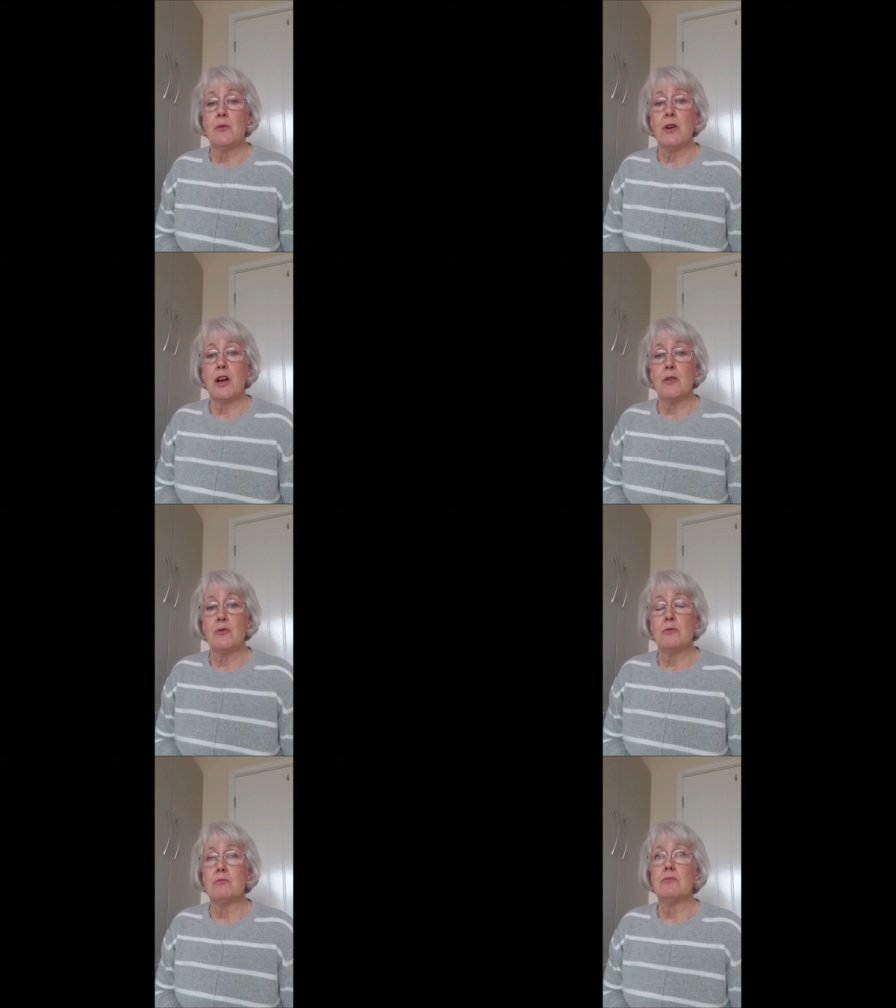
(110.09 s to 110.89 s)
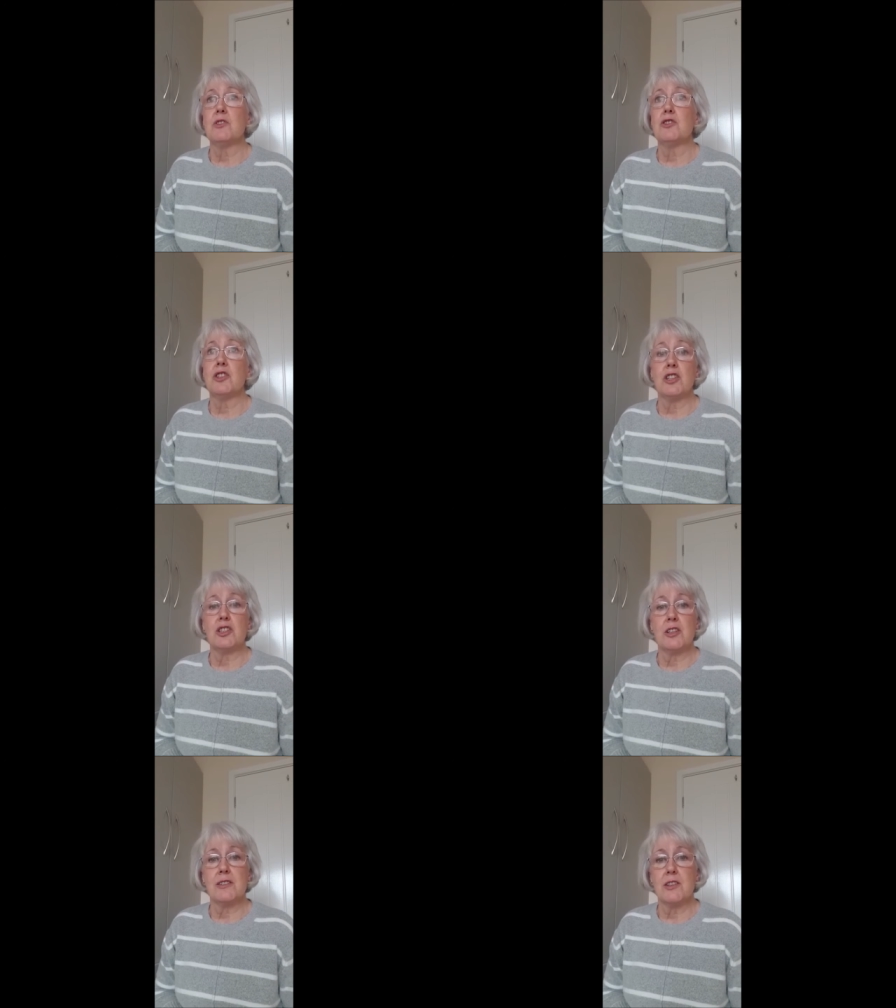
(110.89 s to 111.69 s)
We go to church
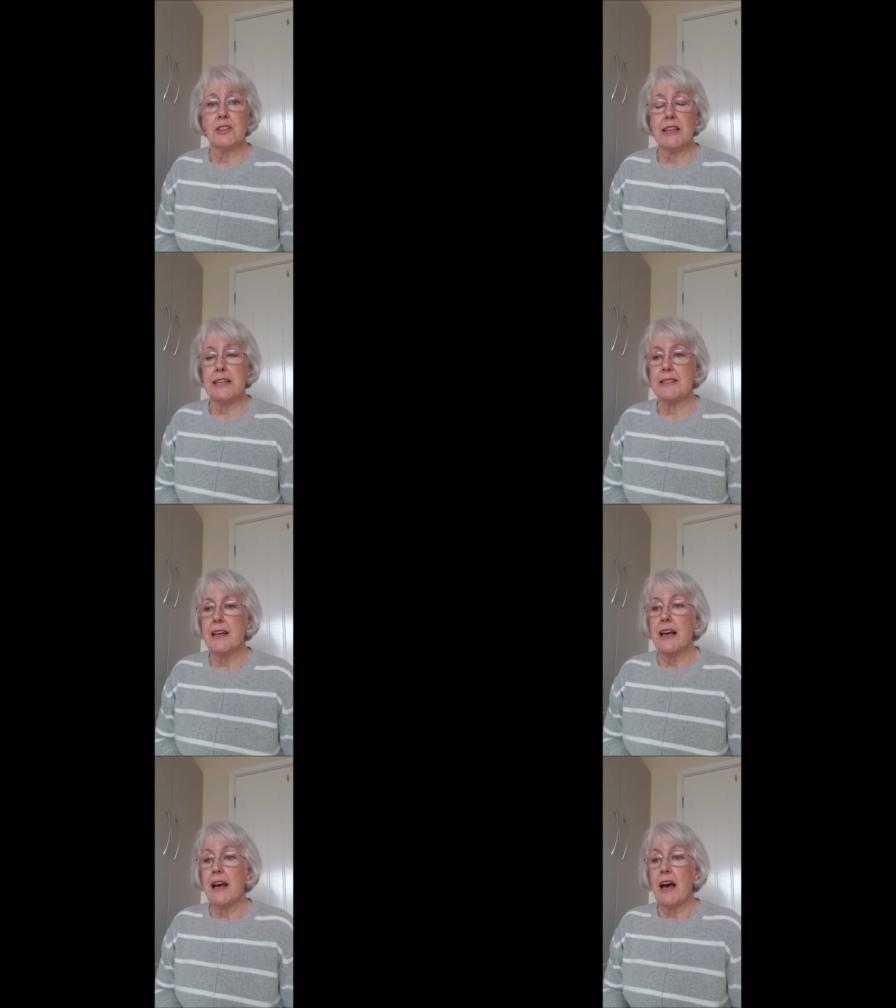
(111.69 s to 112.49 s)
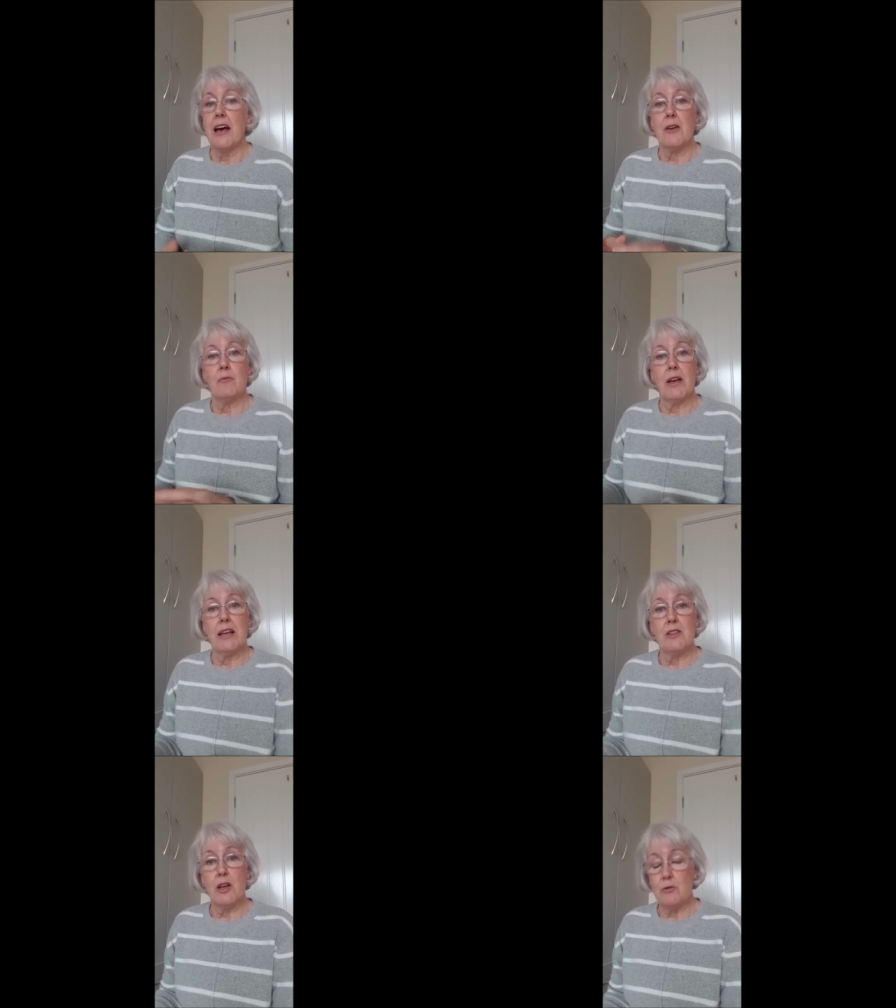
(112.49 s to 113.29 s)
on Sundays. Um,
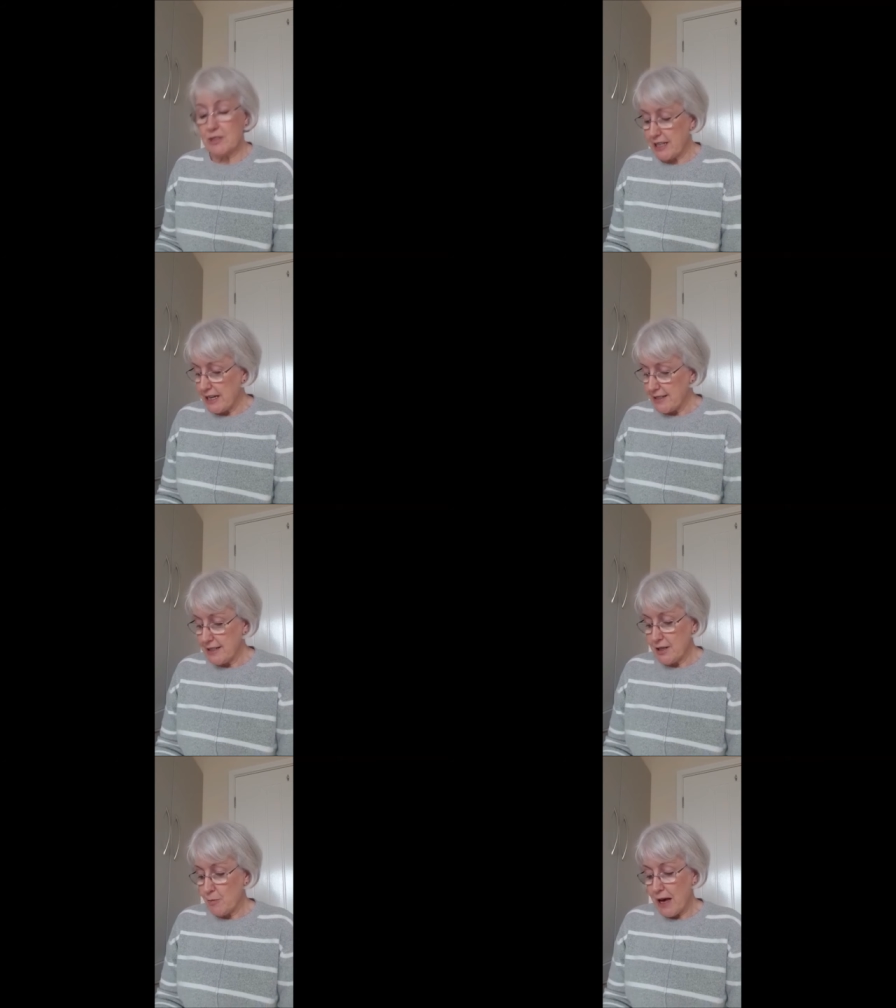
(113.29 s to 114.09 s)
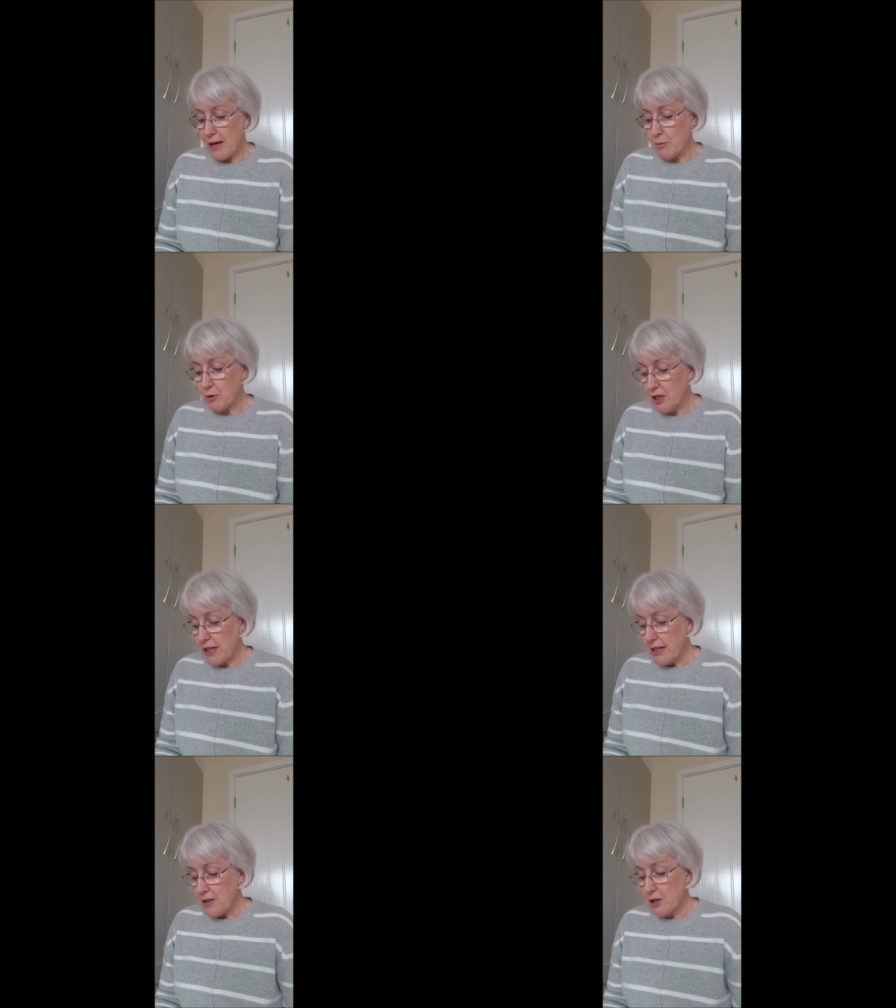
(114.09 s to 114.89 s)
in those days, in the Bible,
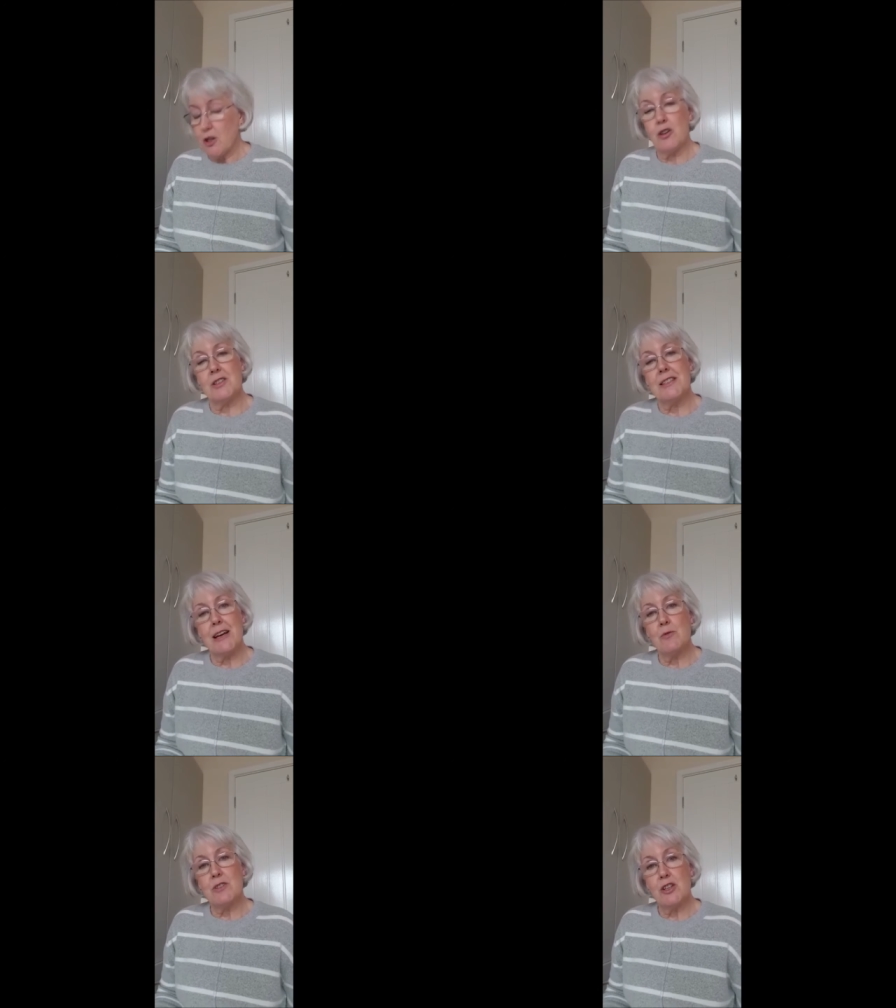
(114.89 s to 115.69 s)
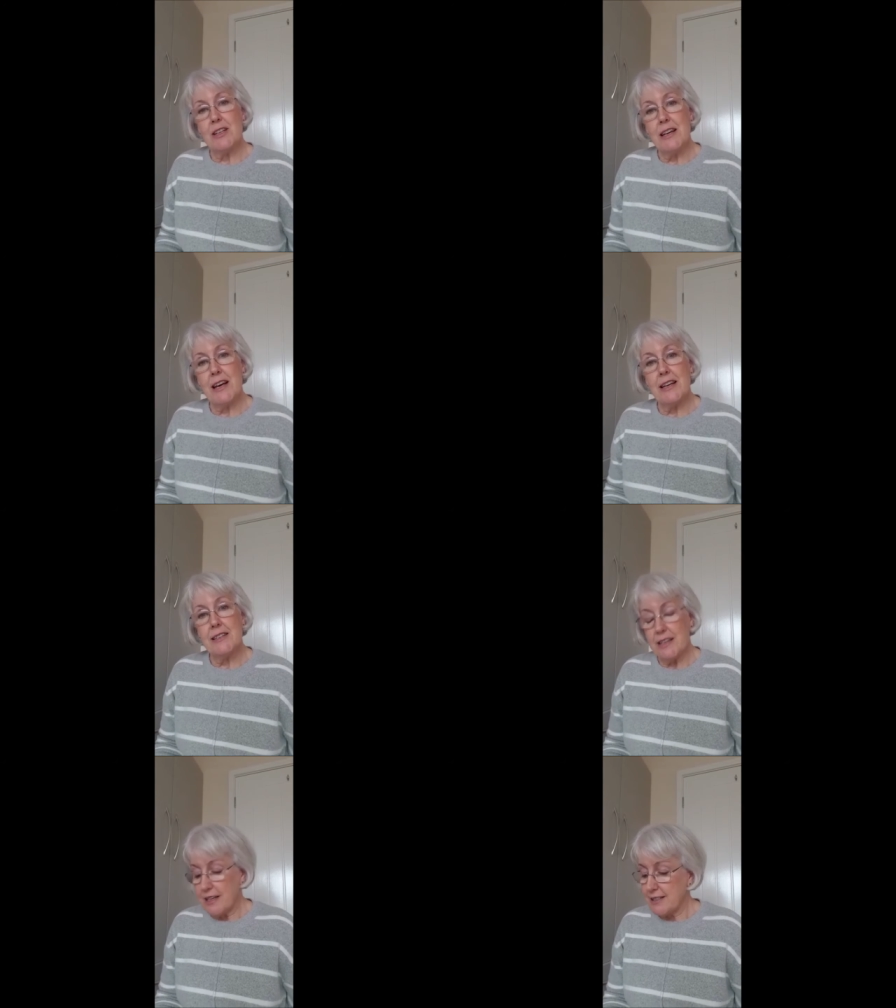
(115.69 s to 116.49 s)
the Lord's day was on a, a
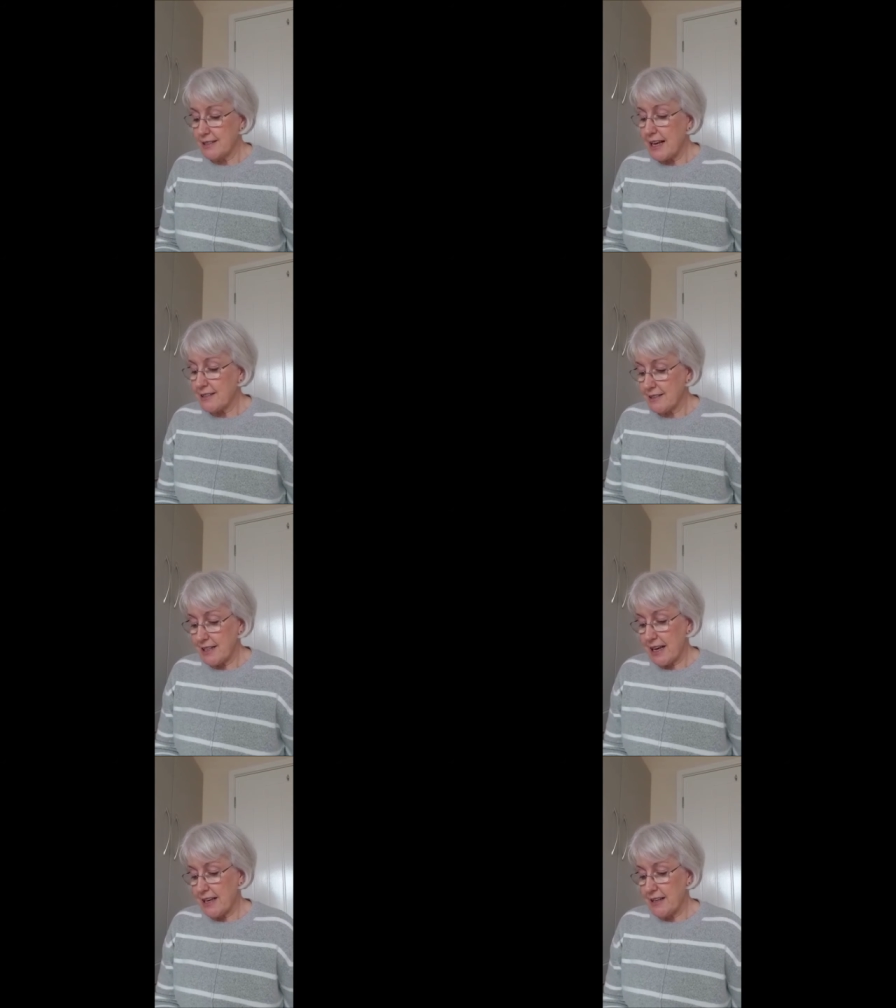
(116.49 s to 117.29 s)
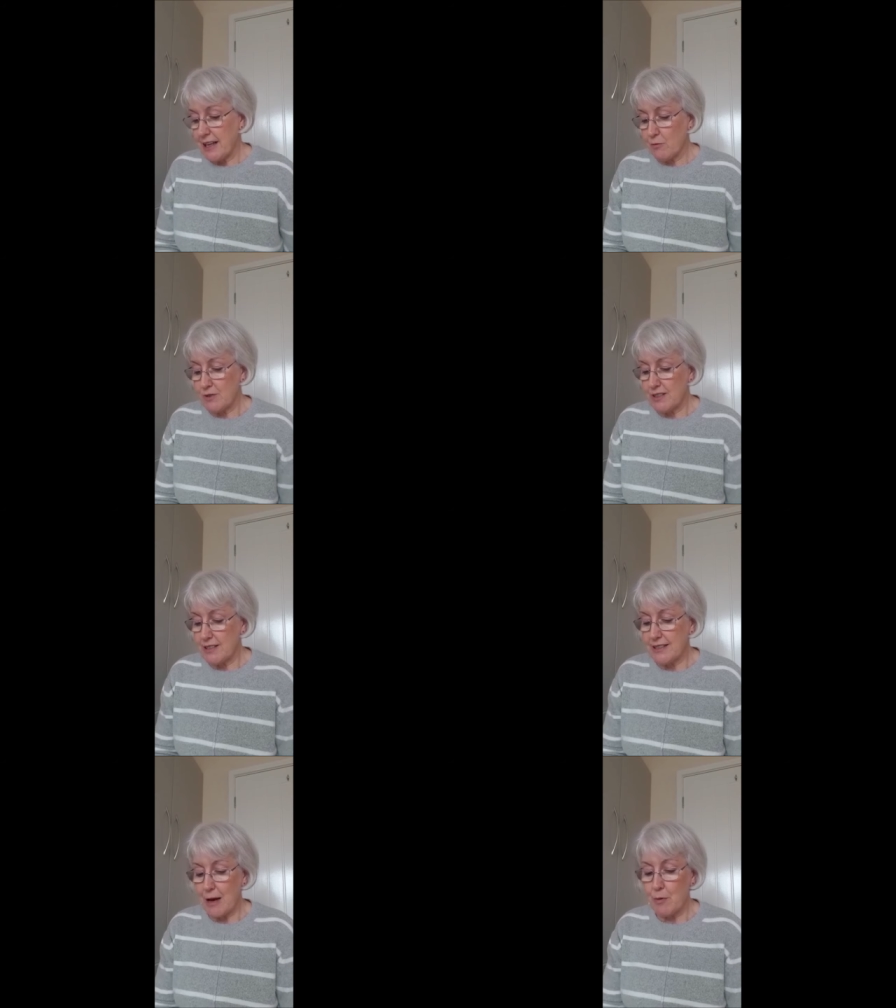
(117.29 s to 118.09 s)
Saturday. That was the
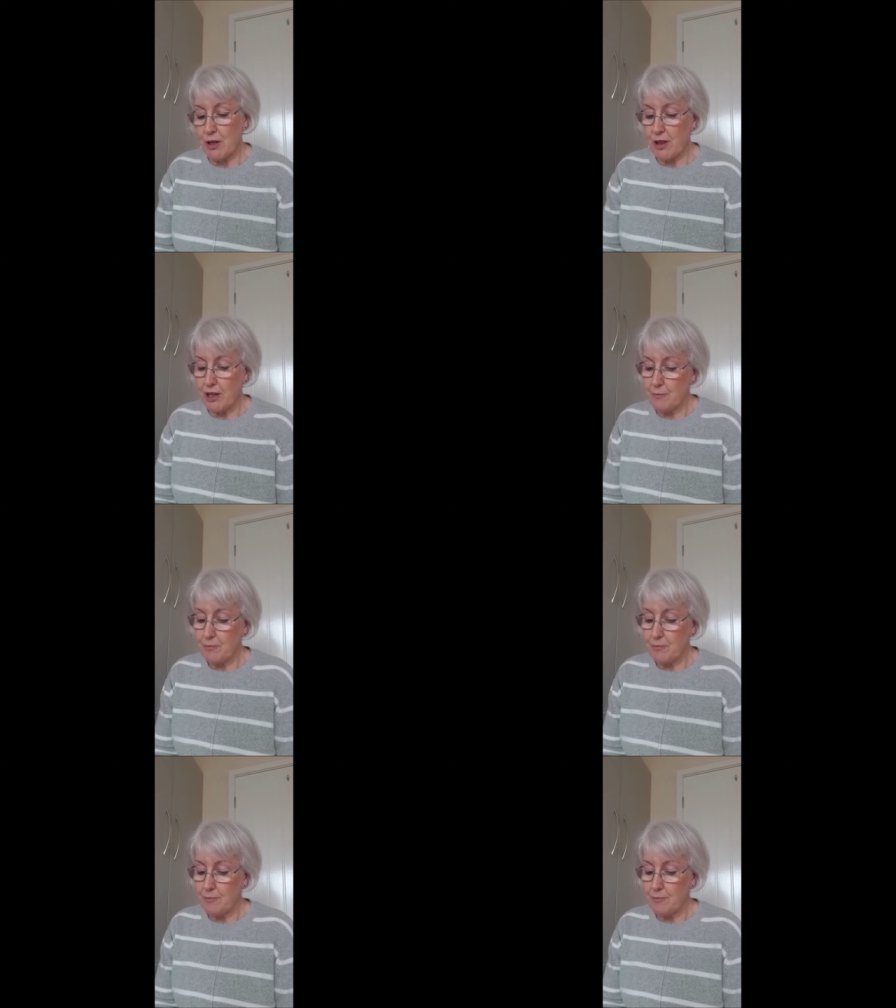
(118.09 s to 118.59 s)
Sabbath.